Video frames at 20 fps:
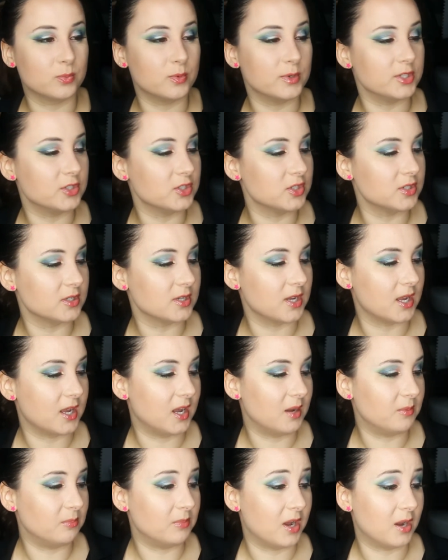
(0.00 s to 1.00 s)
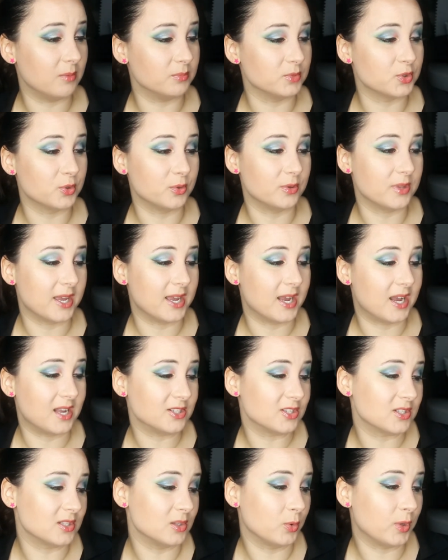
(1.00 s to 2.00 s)
which I'm sure they are,
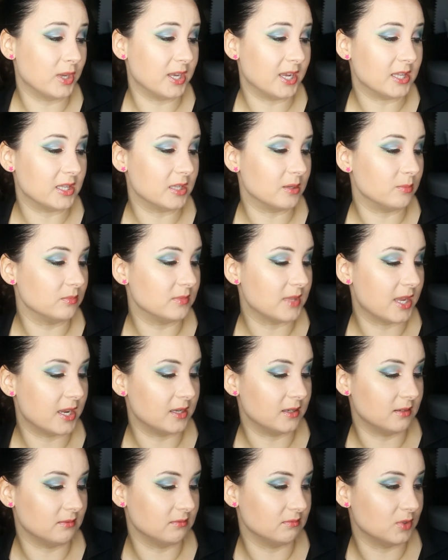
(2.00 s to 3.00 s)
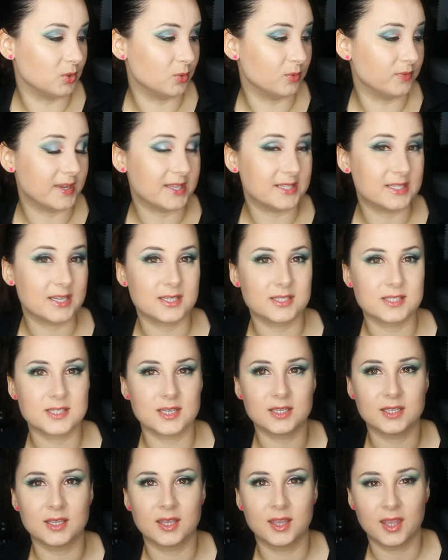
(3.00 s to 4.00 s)
just looking at them they look fantastic,